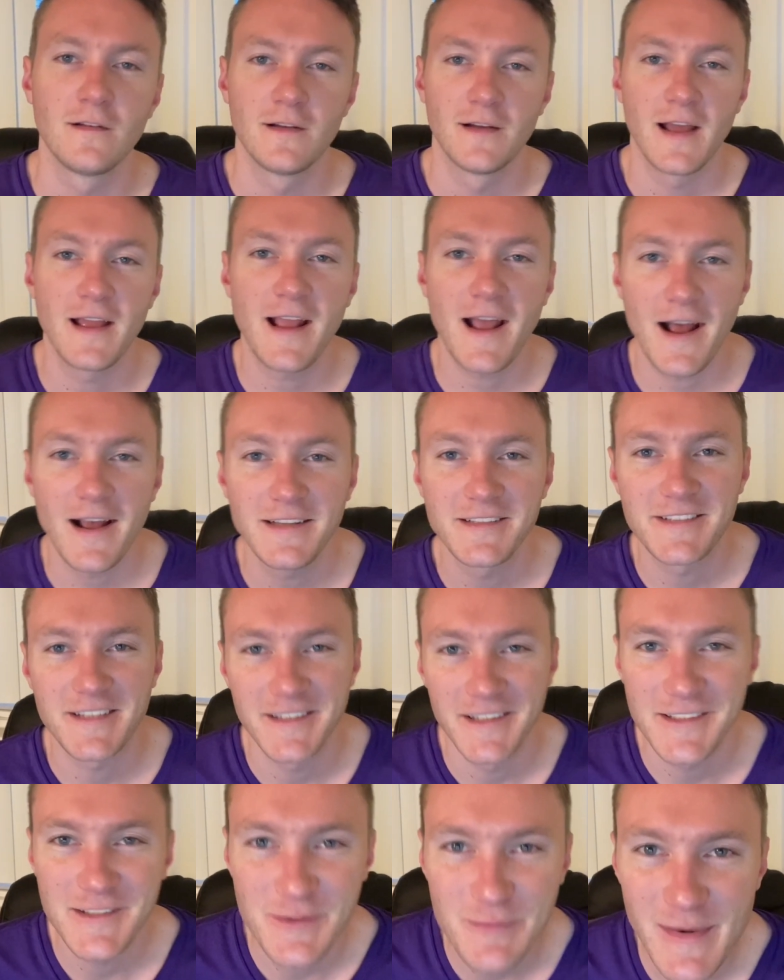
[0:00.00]
Hey guys,
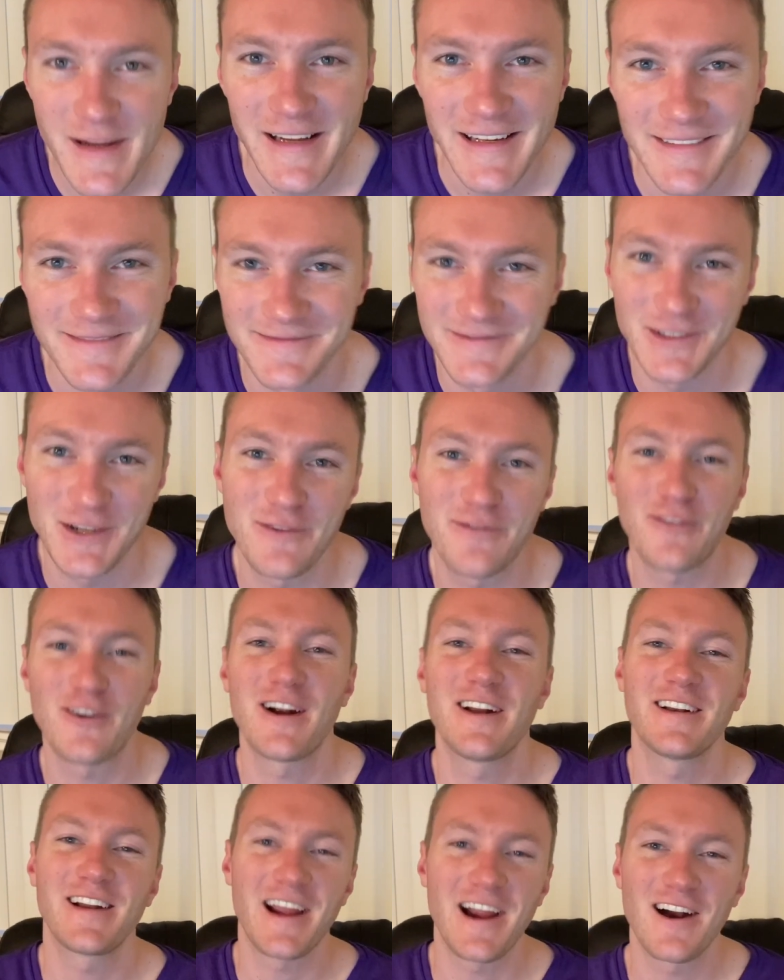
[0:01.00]
it's me, your
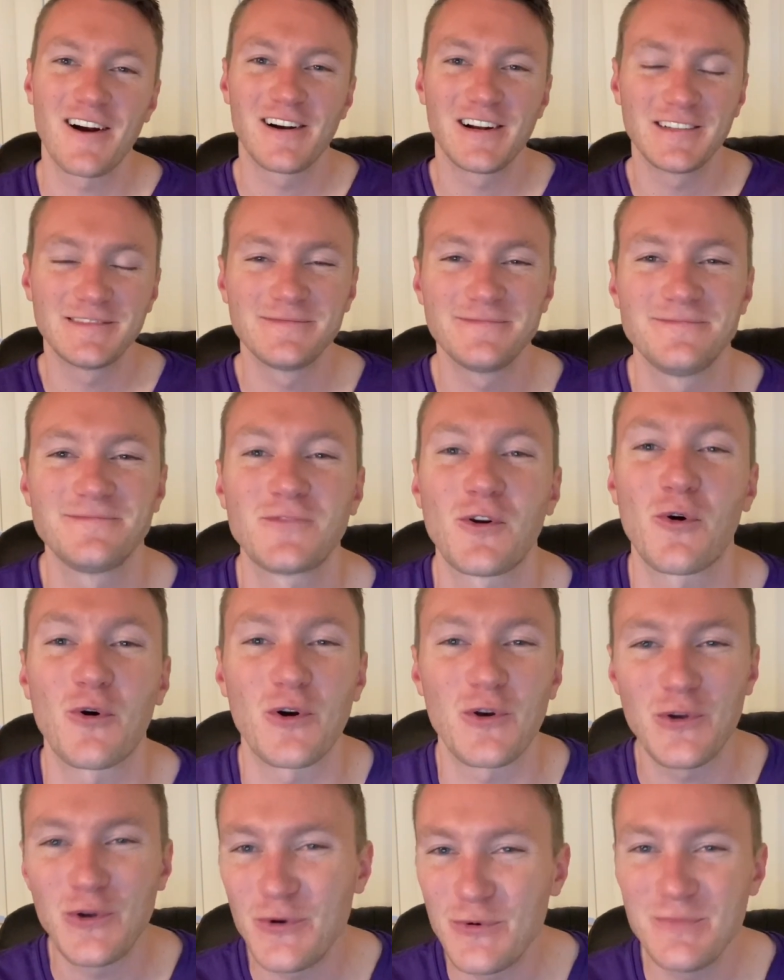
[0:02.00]
friend Aaron,
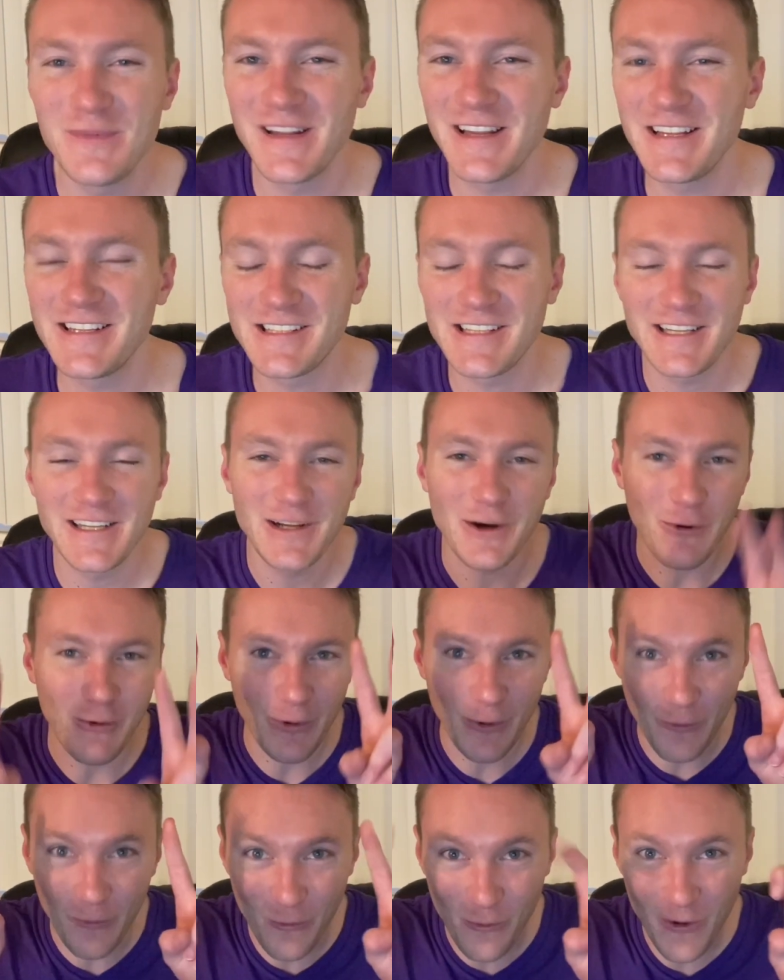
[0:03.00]
or Noomdeezy,
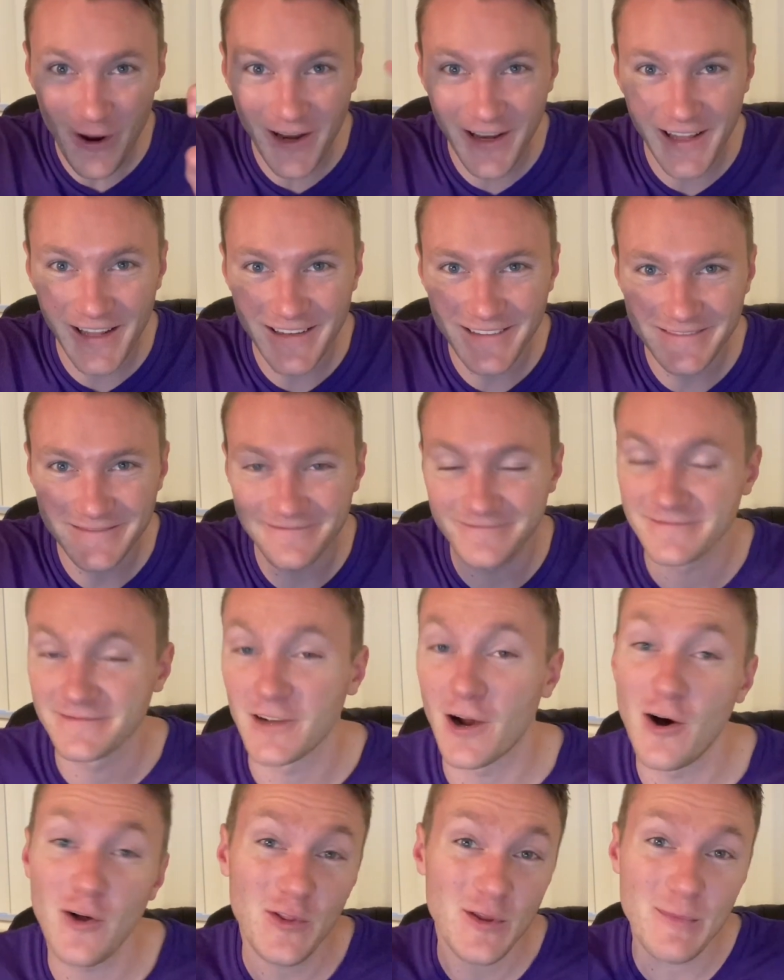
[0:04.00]
or Winnin,
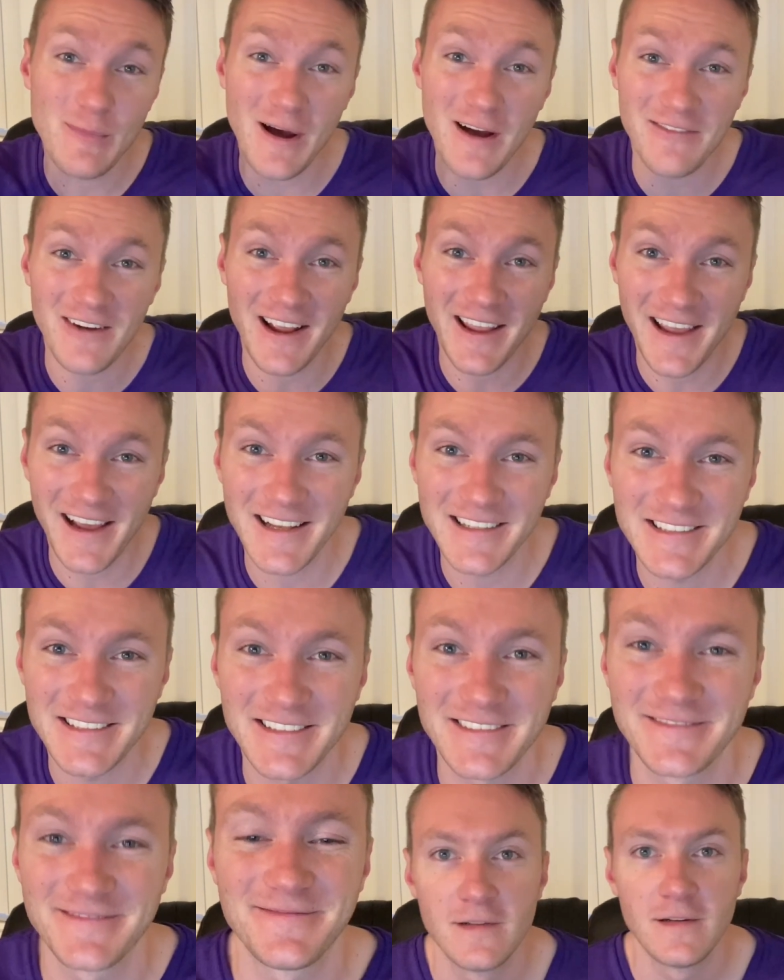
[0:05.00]
all the above, I guess.